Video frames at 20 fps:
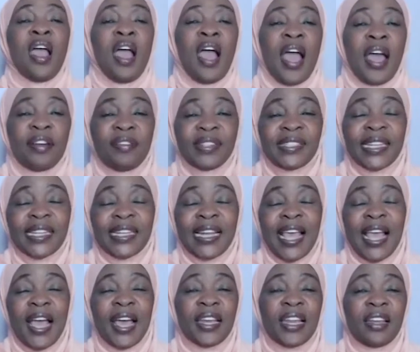And recently,
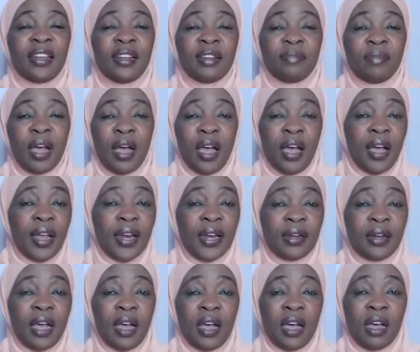I added
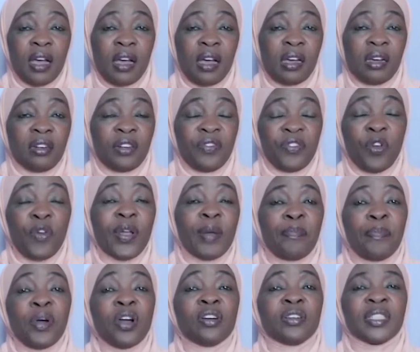on reviewing
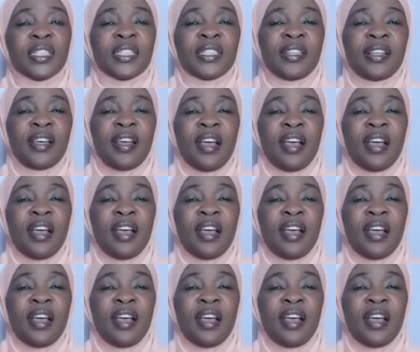books.